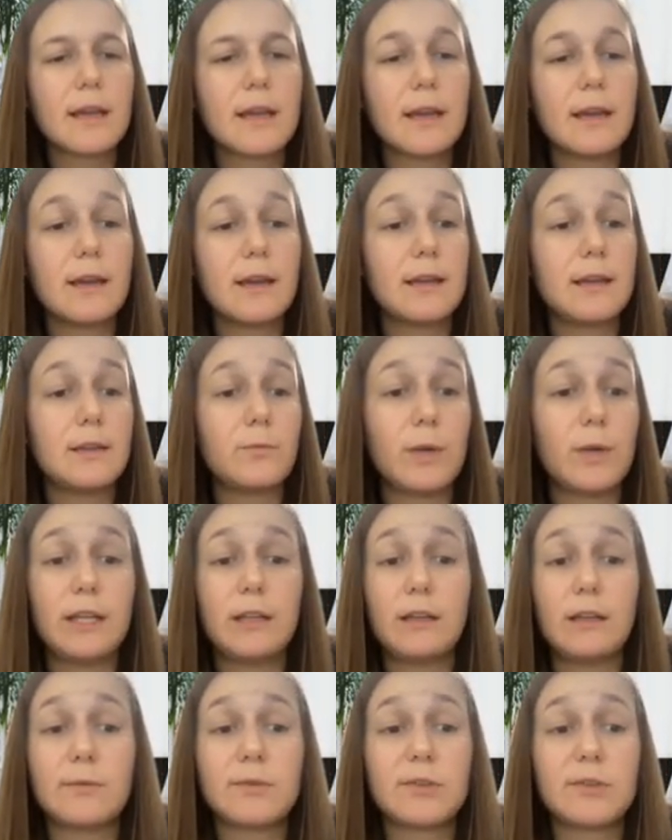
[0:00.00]
And when
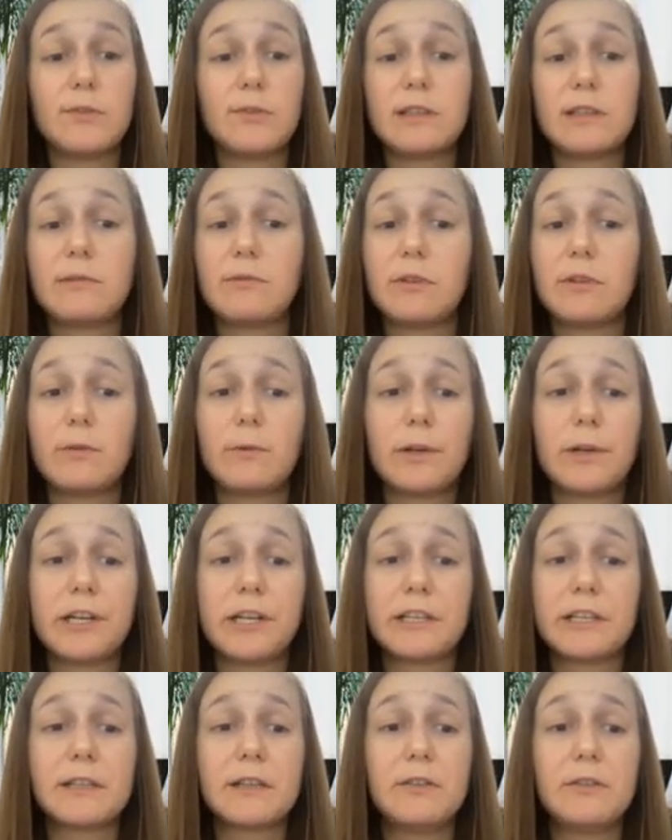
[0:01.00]
it comes to distributed
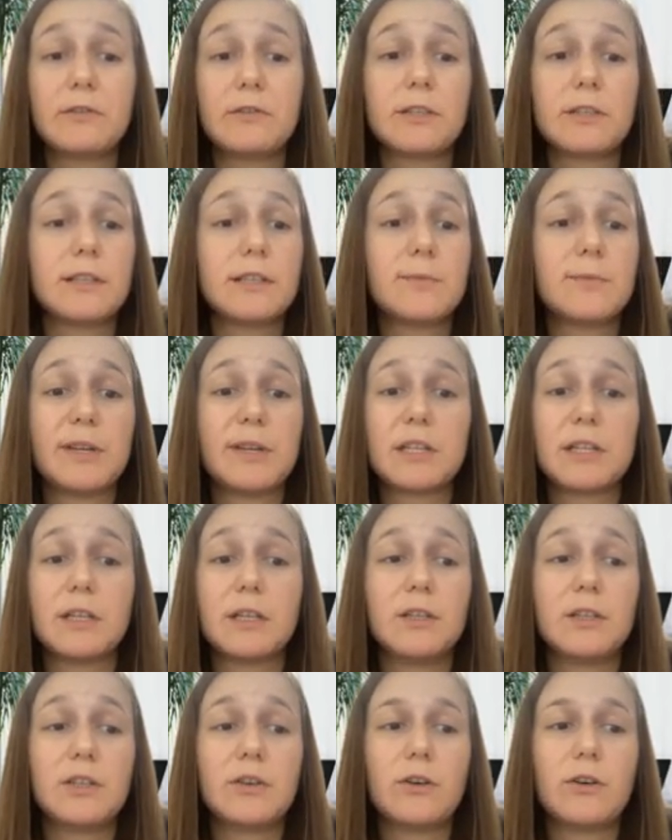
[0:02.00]
query execution,
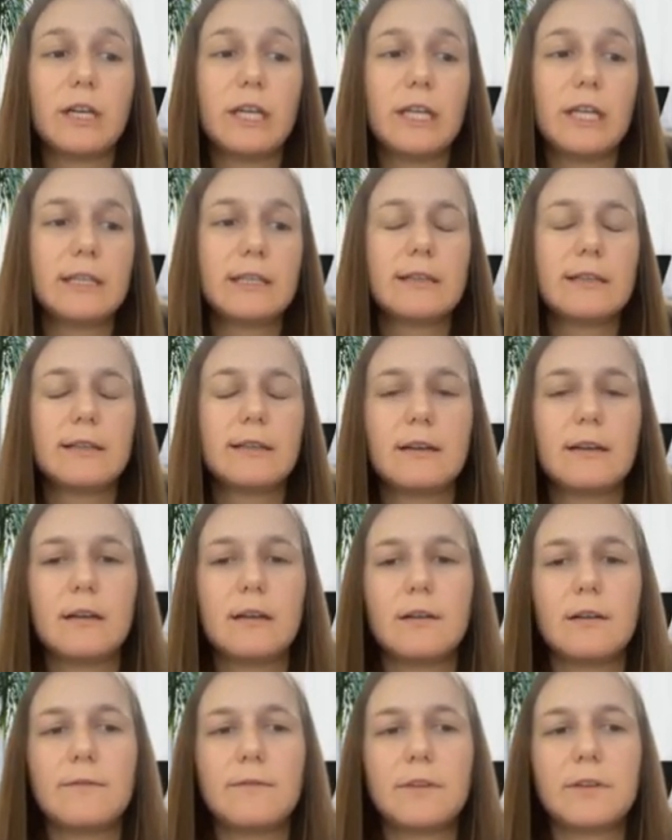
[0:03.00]
especially joins,
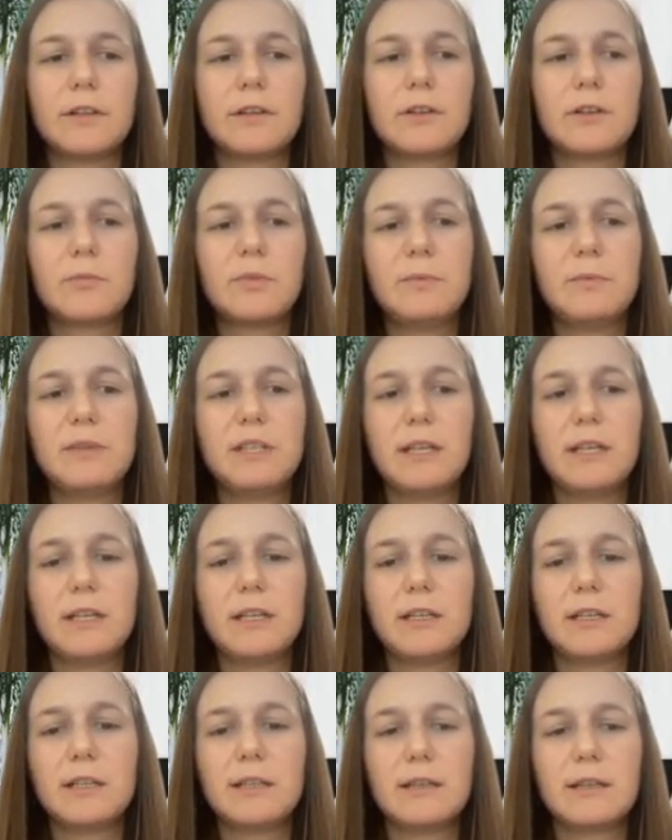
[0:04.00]
uh, further
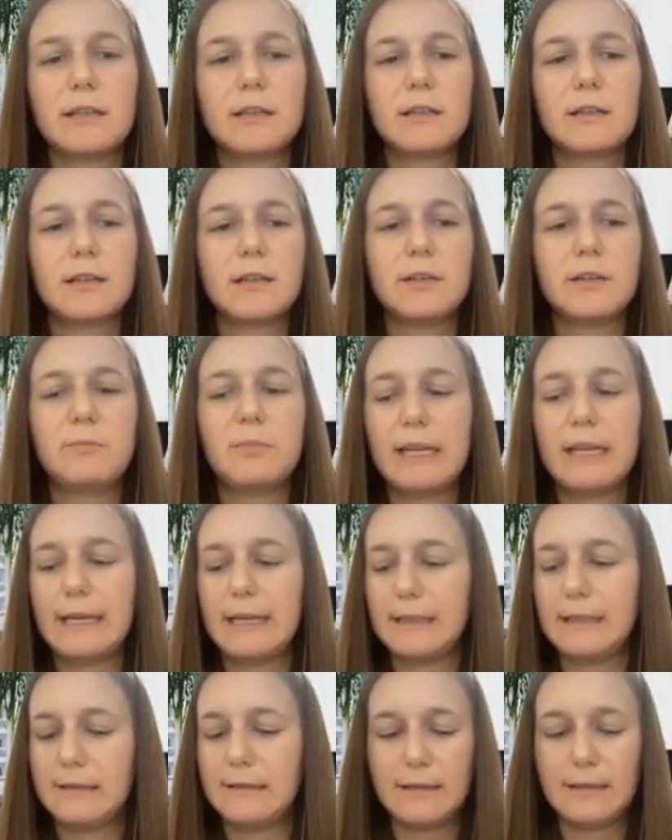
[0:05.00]
optimizations are, are in
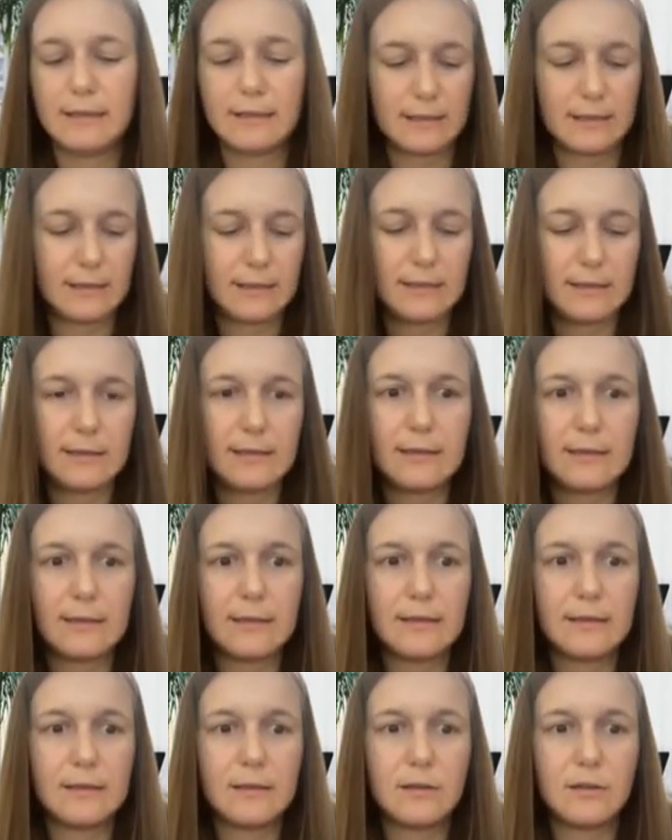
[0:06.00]
plan. And
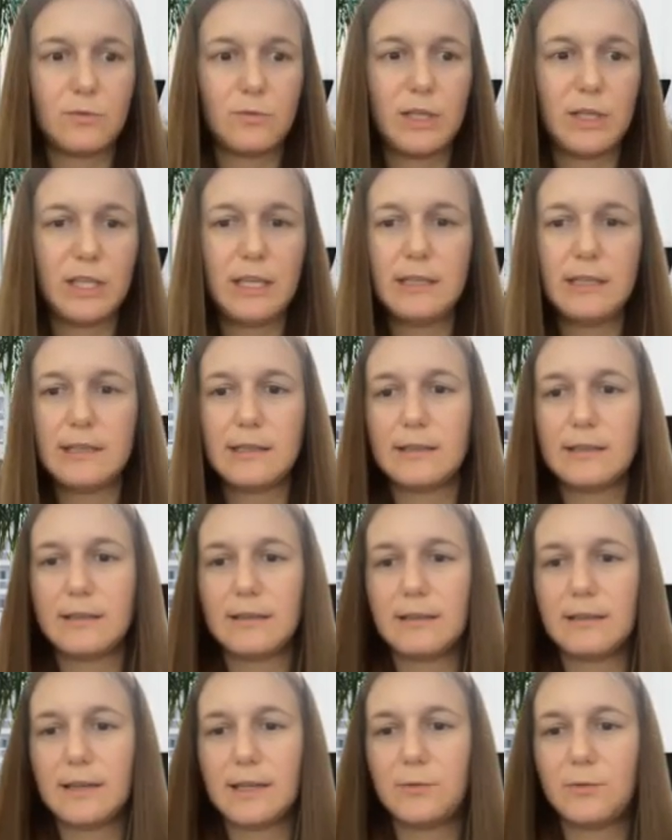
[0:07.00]
uh, with
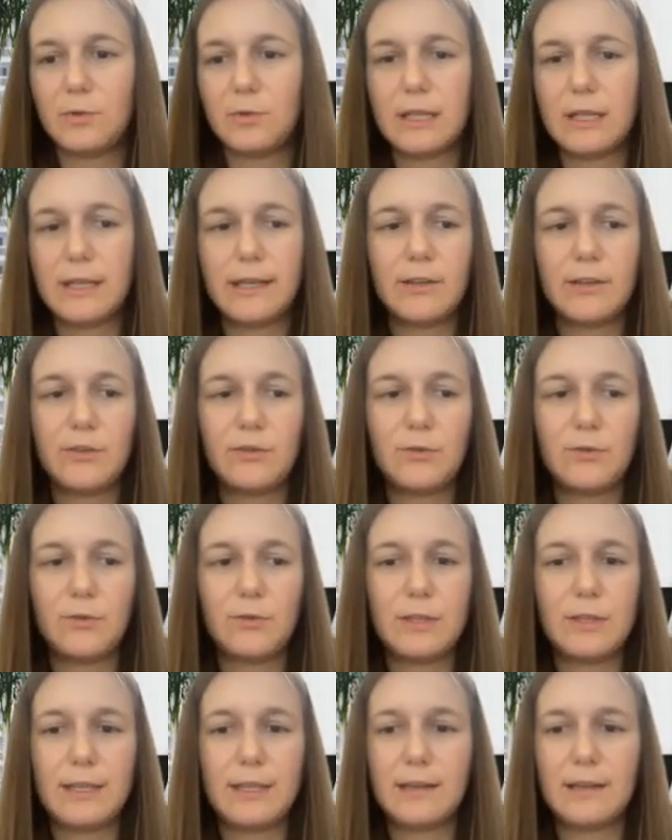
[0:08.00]
this, I would like
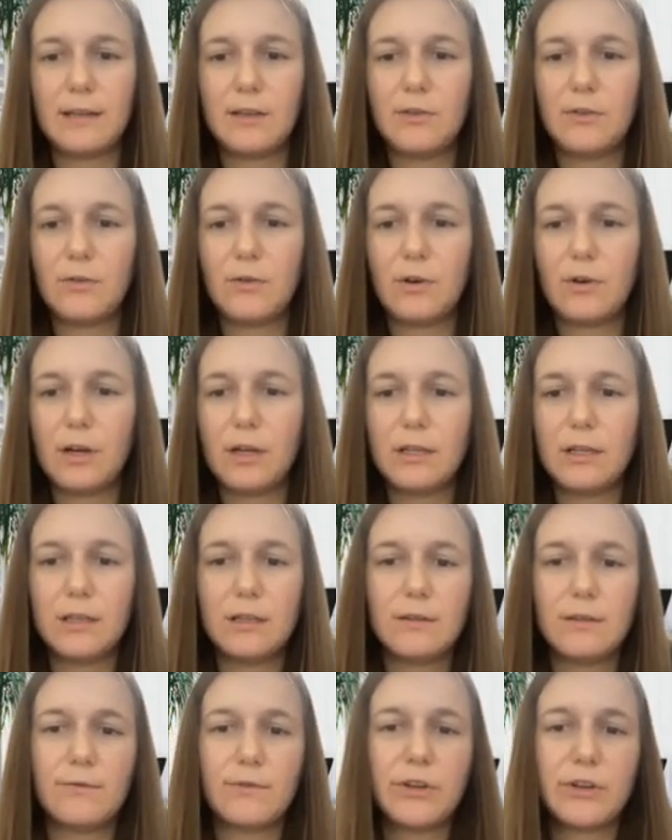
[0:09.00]
to thank you all
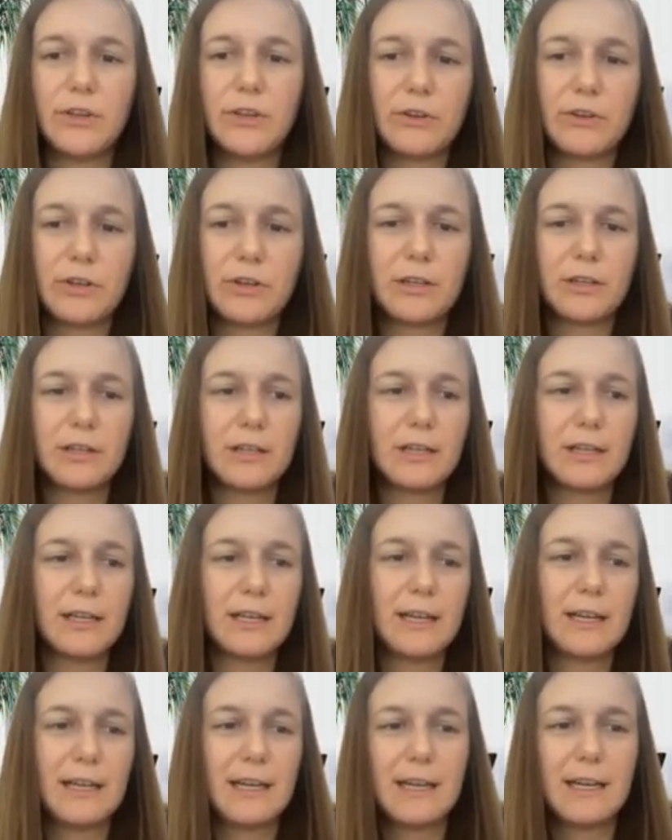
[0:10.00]
for your
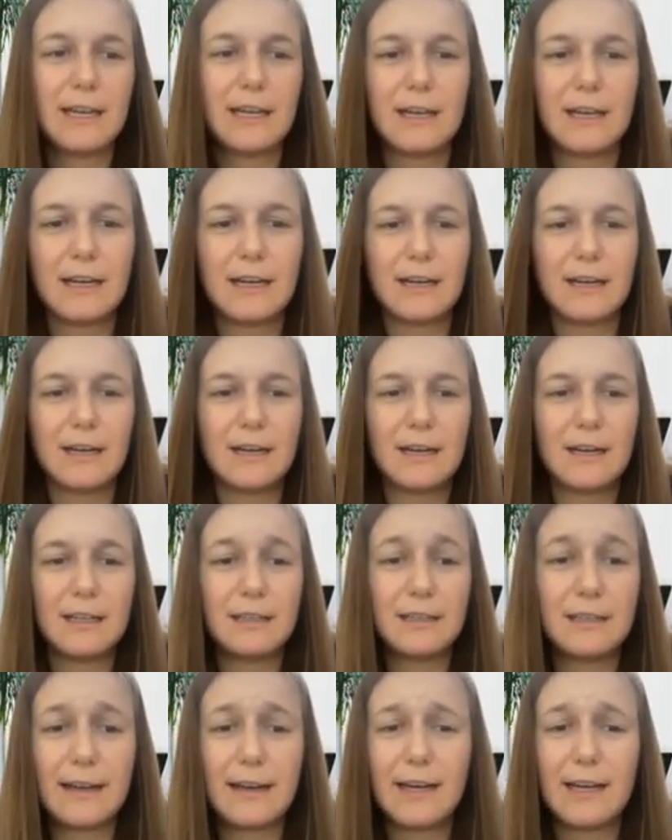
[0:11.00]

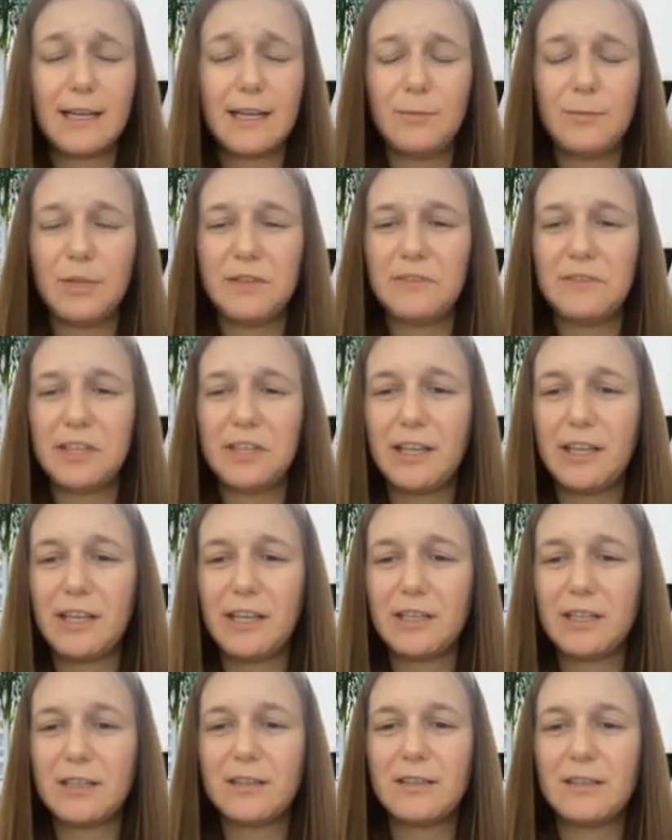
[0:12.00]
uh, time,
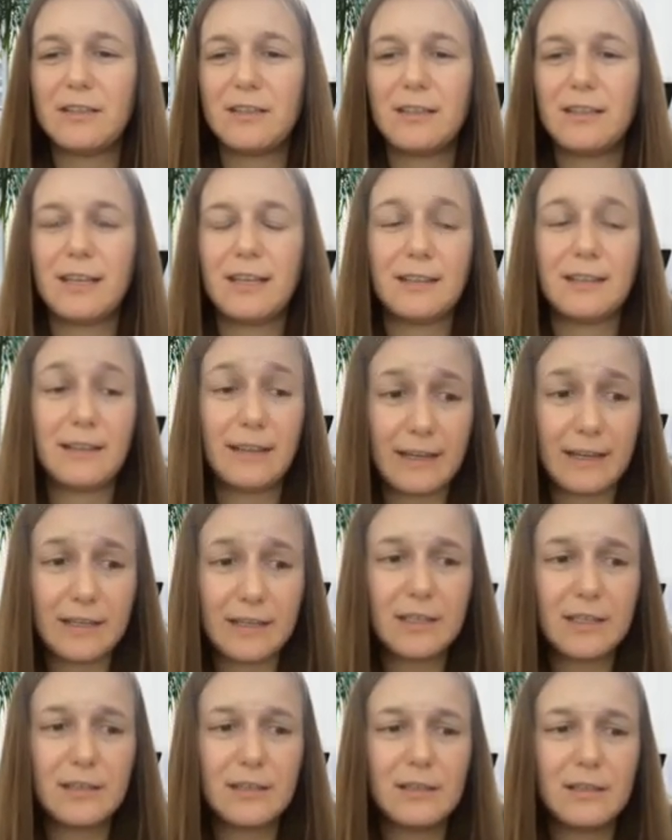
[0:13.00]
invitation, and
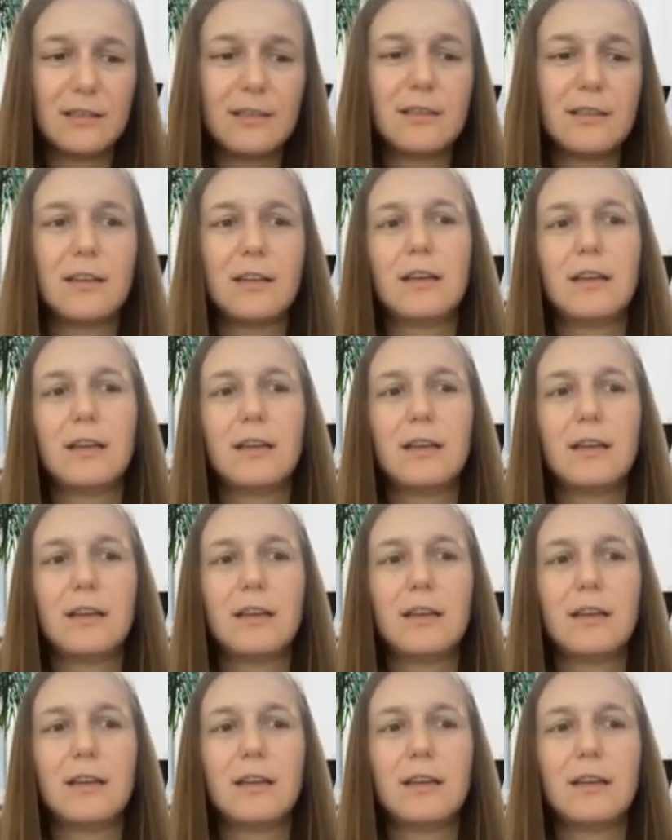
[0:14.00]
attention.